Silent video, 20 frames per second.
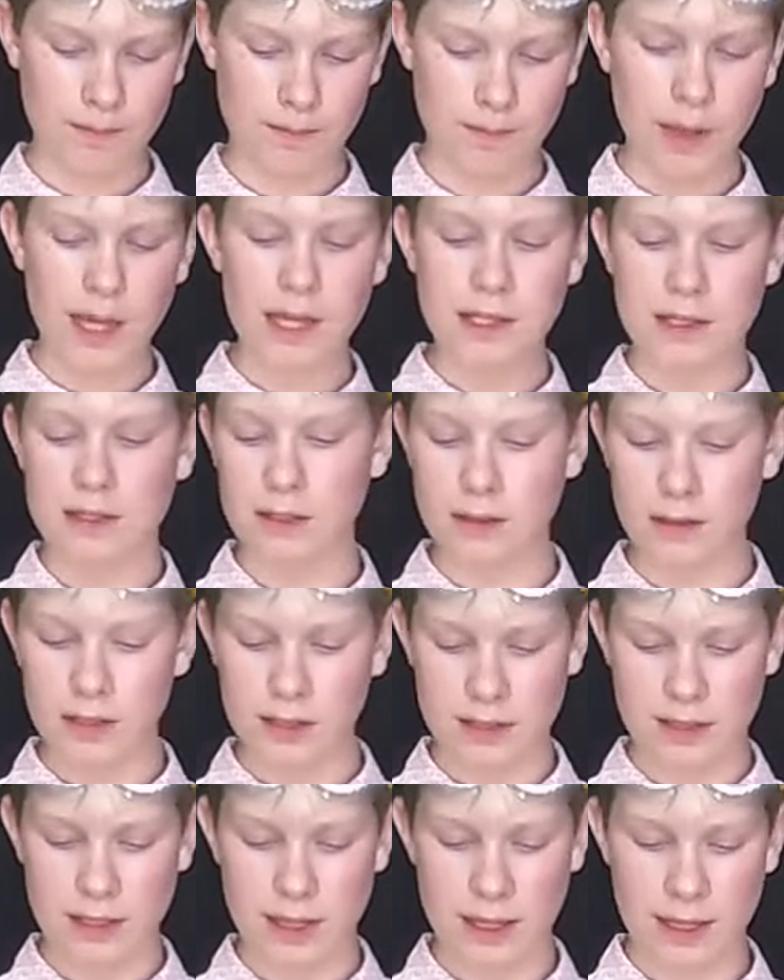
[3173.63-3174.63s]

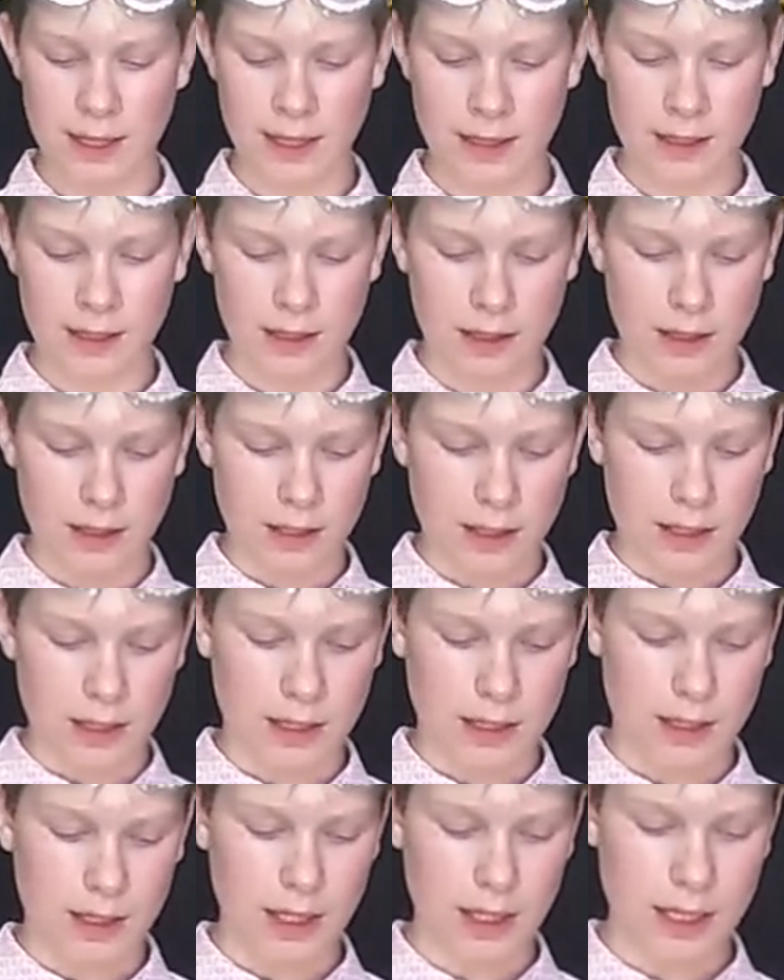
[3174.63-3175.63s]
basically saying
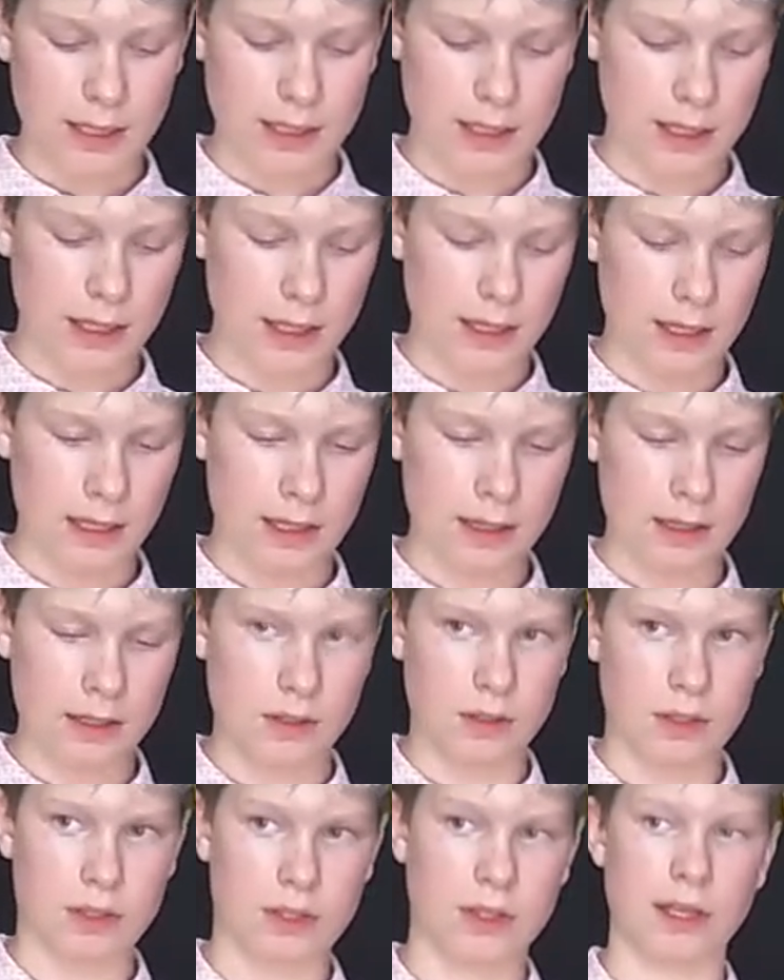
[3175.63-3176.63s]
it
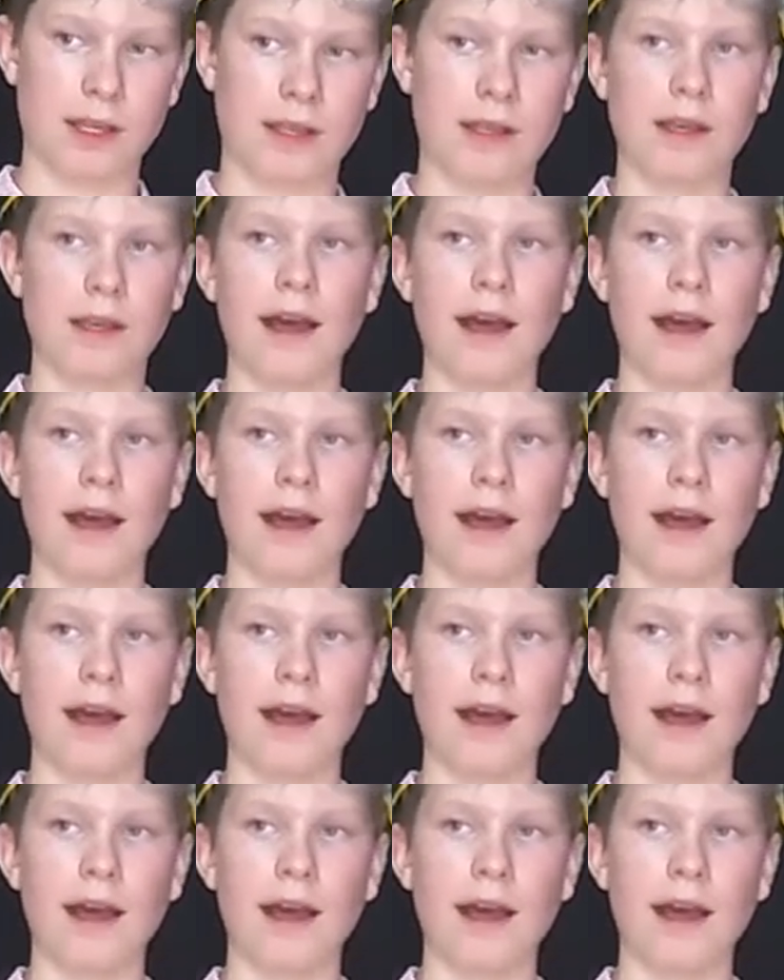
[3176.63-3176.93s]
is the